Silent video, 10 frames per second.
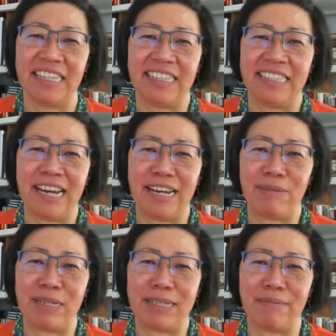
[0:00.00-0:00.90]
time
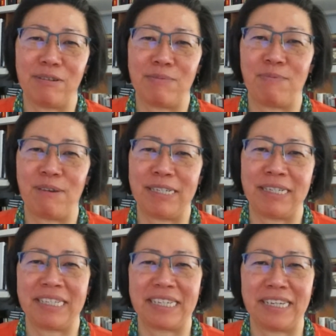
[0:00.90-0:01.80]
is the most
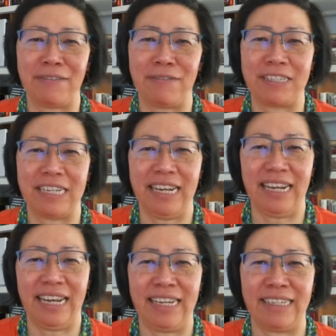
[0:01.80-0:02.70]
precious gift,
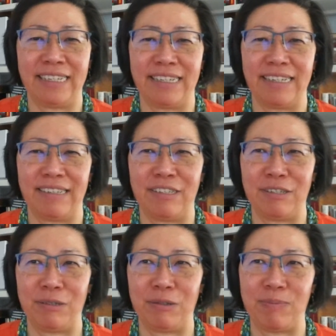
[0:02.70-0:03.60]
and
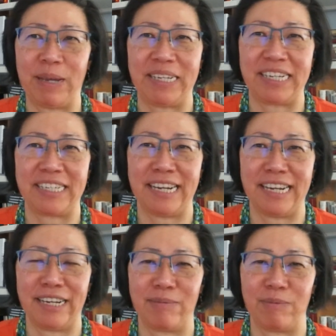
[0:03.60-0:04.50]
you spending
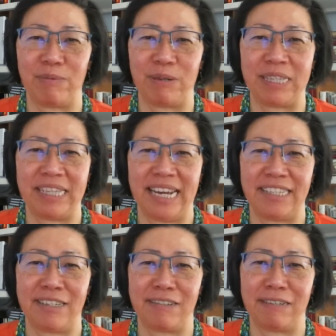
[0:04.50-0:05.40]
time with
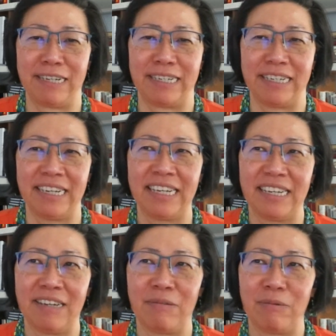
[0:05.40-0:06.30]
that student
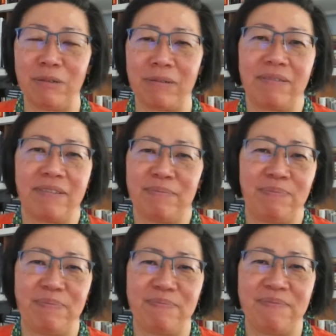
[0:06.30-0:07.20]
will,
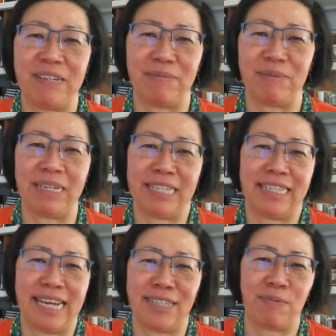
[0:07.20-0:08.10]

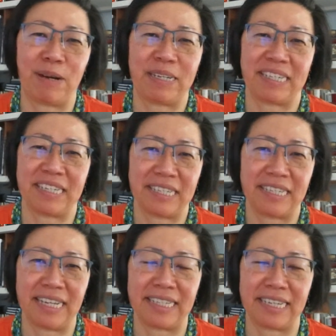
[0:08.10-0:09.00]
that's priceless.
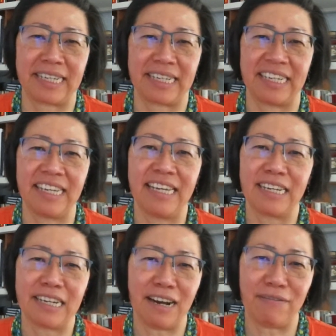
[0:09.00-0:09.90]
That's like
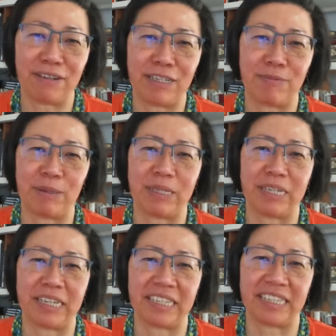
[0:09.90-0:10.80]
confidence
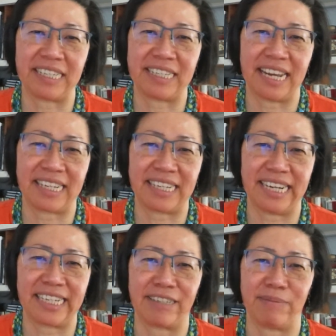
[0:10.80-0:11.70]
building. That's that
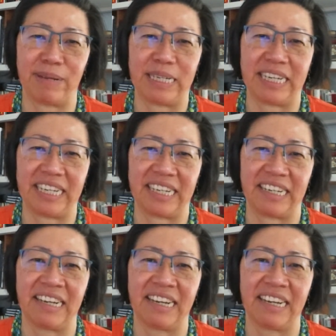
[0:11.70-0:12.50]
connection making,